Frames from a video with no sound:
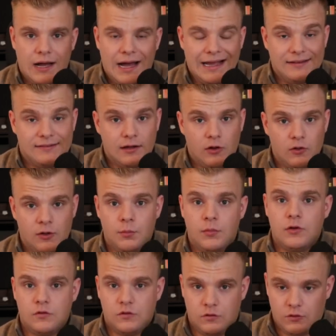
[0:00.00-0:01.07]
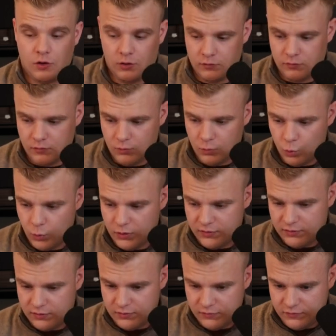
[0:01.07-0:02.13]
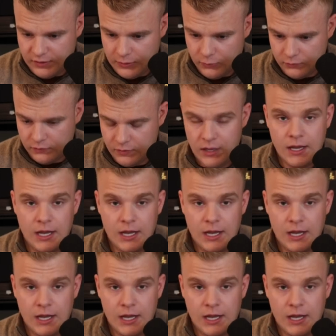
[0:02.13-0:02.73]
I tell them, start with sales.